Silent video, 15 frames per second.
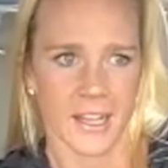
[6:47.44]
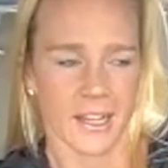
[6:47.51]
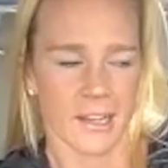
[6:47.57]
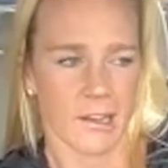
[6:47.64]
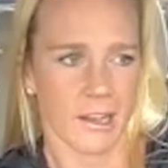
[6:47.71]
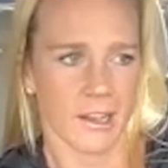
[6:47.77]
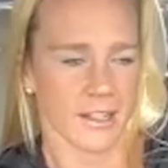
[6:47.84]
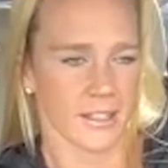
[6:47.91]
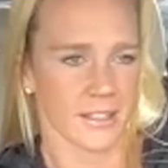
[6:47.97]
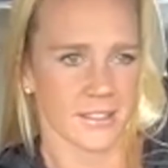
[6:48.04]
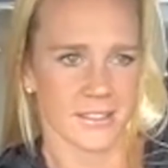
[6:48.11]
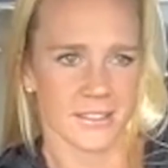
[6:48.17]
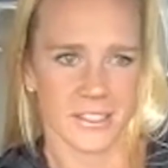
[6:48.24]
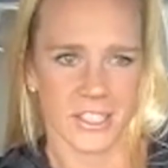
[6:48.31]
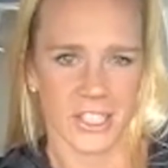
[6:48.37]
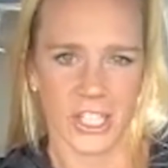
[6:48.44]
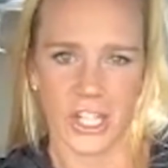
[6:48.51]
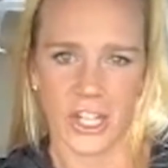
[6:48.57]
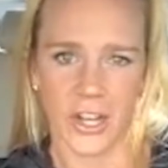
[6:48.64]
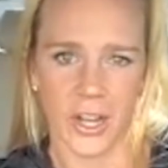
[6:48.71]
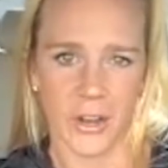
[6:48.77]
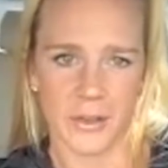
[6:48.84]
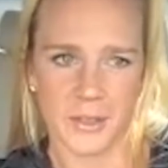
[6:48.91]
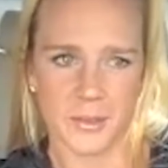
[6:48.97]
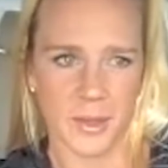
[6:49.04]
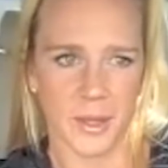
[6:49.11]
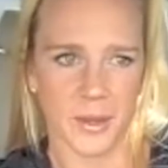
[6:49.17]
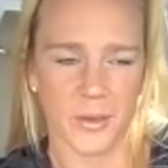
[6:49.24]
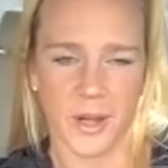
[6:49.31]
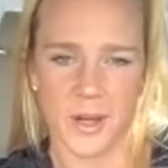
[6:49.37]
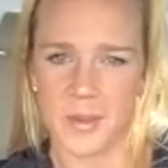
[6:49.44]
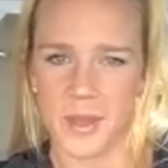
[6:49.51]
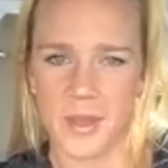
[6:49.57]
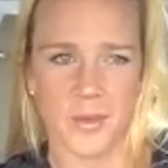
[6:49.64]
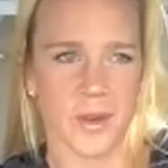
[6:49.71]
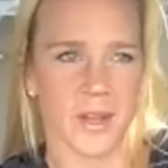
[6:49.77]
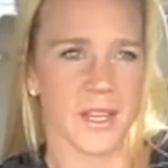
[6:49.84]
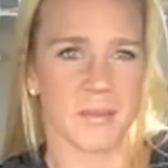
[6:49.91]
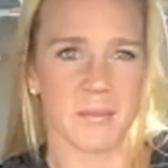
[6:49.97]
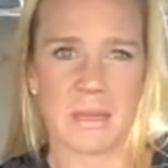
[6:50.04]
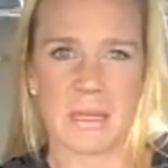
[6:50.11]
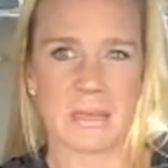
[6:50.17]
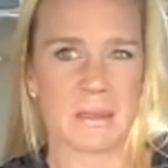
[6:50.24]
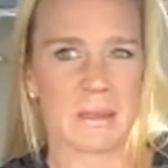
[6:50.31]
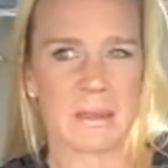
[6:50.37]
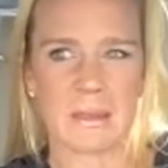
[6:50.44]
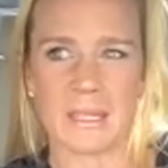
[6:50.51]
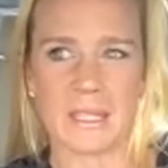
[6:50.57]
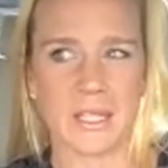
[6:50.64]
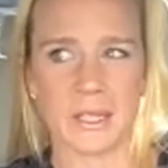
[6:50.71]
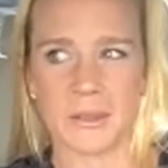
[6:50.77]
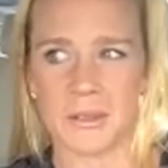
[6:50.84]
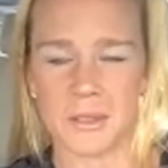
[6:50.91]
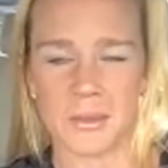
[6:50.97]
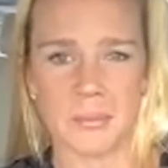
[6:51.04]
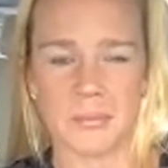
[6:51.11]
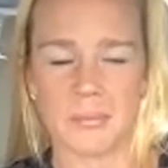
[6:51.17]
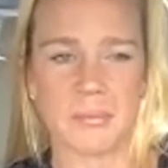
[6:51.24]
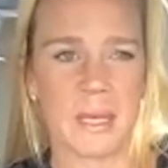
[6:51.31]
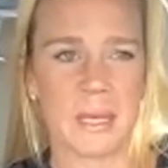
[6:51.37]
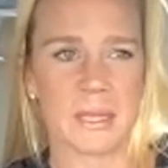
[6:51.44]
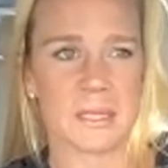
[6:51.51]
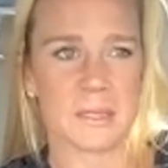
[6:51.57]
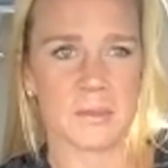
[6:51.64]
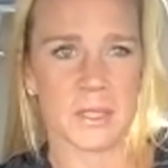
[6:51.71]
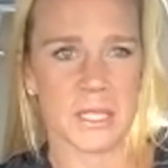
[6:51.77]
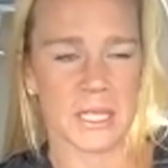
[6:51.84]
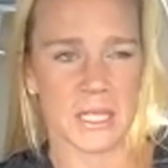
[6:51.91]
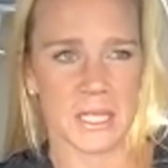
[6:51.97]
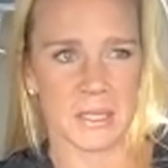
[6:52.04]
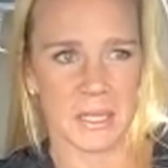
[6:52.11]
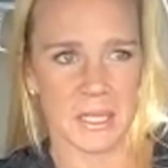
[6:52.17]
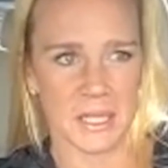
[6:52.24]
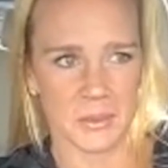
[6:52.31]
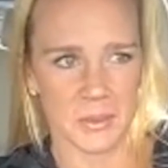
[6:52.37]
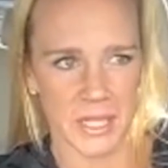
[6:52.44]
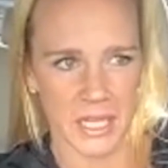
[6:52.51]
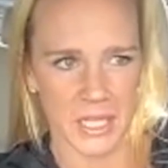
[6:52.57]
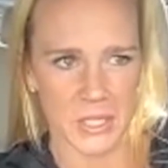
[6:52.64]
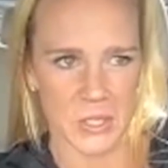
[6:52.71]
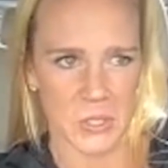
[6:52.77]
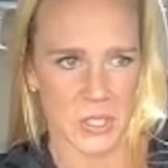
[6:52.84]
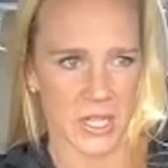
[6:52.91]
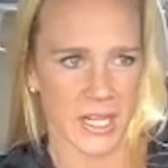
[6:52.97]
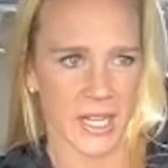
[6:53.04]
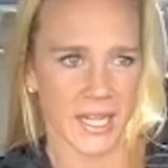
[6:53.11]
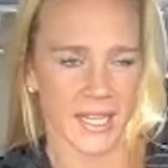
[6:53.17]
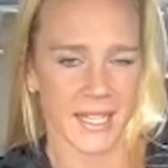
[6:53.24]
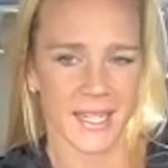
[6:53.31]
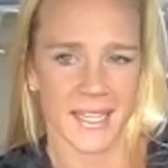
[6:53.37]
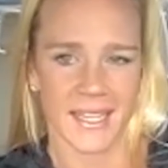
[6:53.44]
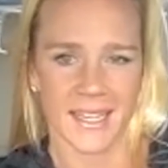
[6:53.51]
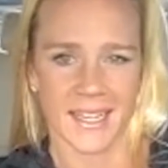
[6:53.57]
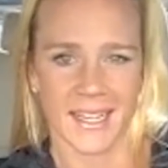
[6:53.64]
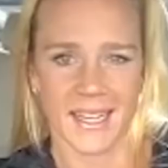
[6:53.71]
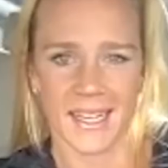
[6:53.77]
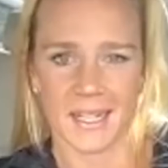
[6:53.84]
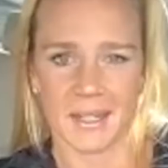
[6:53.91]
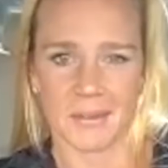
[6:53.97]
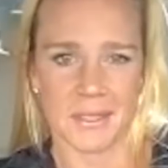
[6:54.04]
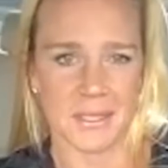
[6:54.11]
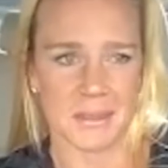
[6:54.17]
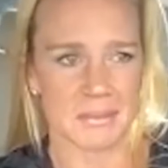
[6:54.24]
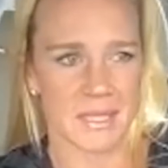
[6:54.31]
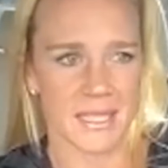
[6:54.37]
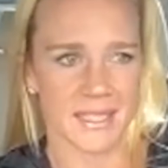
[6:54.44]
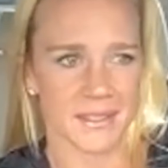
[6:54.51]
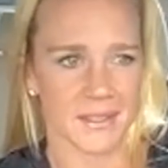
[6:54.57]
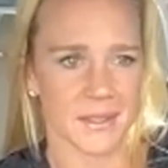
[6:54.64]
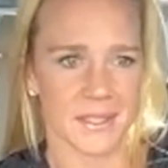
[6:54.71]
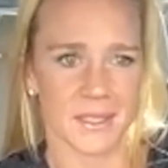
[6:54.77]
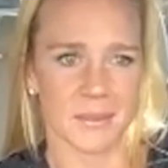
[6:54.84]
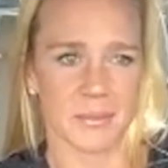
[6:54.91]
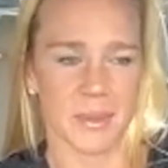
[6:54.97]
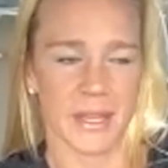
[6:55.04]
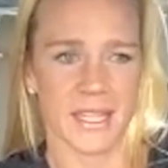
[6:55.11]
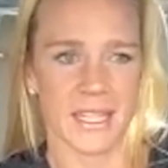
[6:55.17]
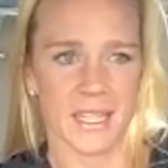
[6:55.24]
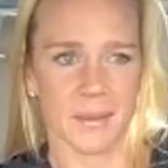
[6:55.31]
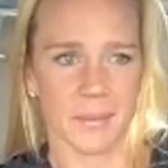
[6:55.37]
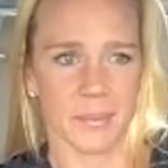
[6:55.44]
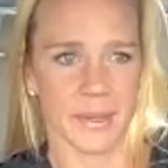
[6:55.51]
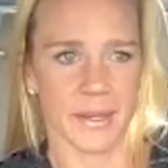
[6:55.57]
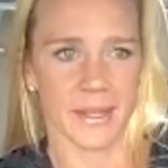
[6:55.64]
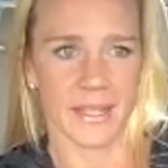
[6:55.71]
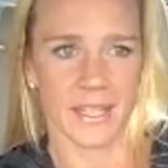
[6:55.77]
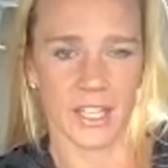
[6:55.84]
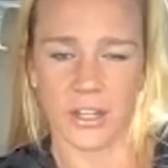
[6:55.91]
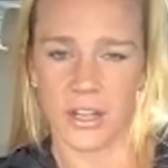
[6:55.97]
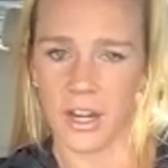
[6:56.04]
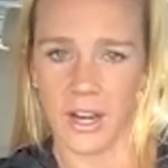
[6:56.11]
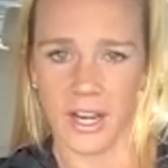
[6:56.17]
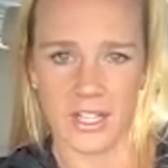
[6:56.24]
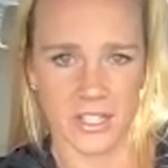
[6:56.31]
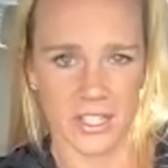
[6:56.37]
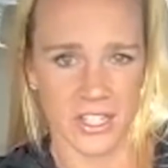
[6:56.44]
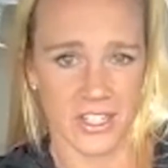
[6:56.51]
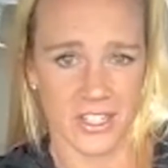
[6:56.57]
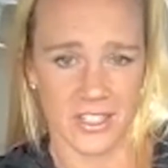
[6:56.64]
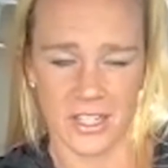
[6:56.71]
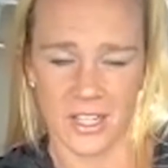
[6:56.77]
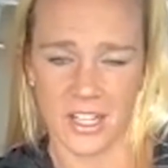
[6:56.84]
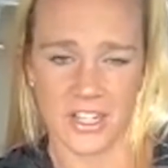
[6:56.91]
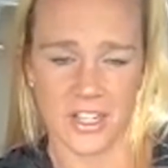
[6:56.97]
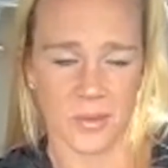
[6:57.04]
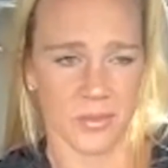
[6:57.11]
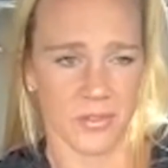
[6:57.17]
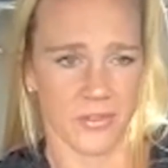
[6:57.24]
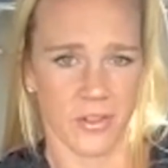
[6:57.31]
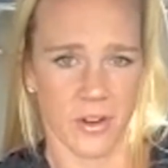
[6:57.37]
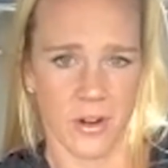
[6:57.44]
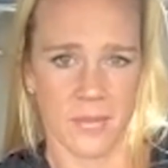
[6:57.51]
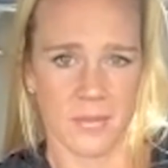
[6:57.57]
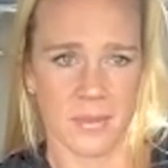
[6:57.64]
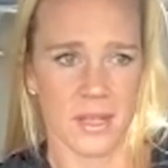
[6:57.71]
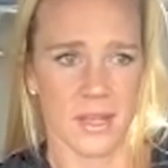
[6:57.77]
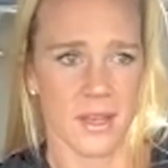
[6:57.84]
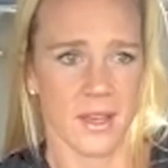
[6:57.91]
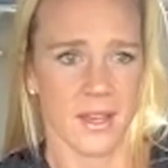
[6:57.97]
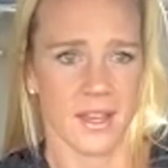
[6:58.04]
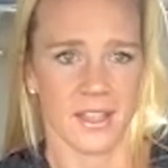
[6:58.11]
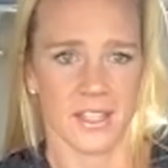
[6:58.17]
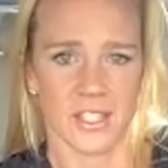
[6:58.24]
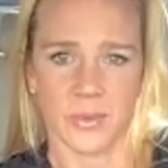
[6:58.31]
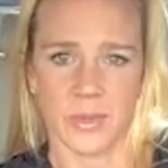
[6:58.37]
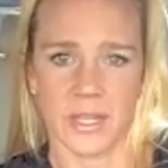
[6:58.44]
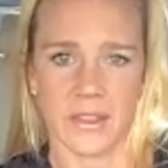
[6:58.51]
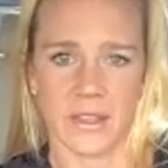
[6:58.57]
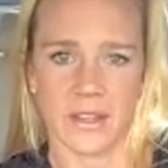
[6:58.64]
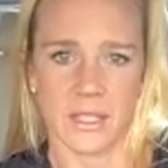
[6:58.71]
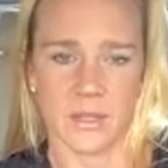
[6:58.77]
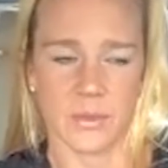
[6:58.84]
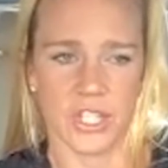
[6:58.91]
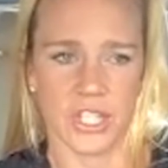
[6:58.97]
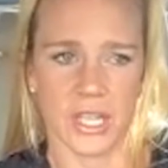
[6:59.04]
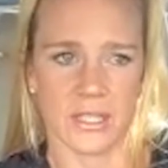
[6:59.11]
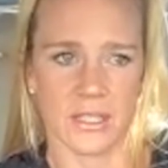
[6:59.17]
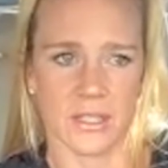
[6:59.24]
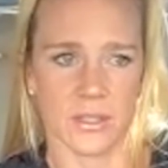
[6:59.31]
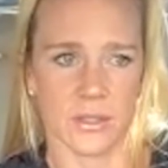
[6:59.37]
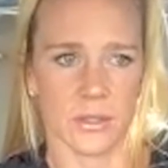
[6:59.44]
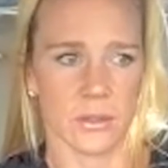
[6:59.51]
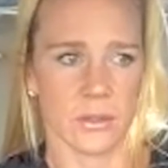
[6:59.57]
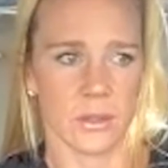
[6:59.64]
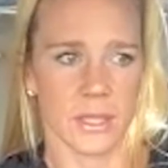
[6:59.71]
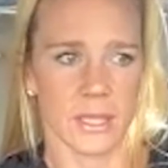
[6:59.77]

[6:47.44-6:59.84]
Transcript: uh, you know, I always be, want to be the one to be, you know, to beat someone on a, a winning streak. Uh, it wasn't me. It was Pena, but you know, congratulations to her. She performed. She went in there and did what she had to do.